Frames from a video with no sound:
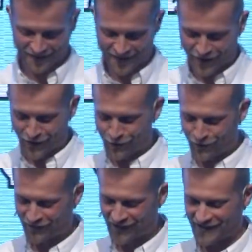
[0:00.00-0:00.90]
The
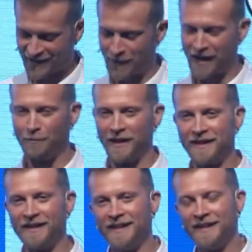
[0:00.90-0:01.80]
goal of clique
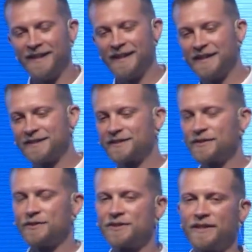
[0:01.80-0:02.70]
spamming is
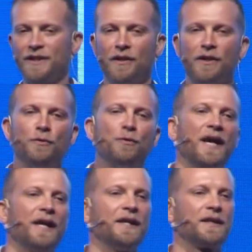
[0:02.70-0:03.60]
to steal an
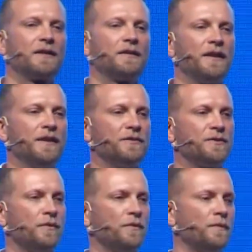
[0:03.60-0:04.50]
organic
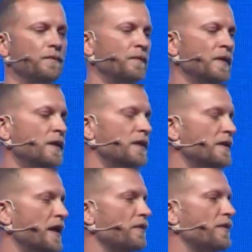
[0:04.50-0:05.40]
install.
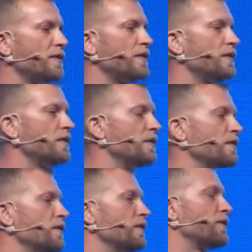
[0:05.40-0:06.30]
Now,
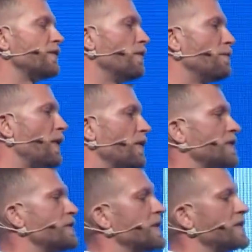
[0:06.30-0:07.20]
from
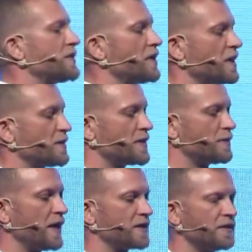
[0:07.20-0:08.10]
Boris and Mr. Chai's
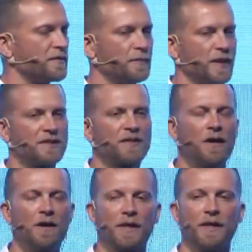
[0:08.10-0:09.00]
perspective, the best
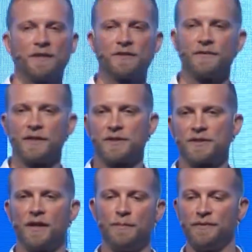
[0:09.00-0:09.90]
targets for this
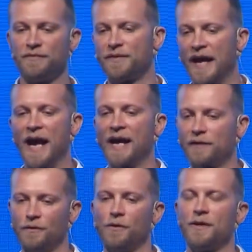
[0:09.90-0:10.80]
type of
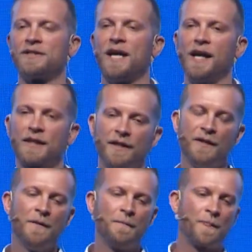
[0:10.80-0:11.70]
hack or attack
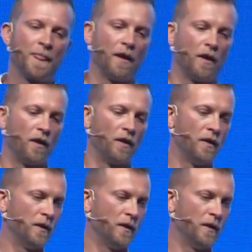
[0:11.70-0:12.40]
are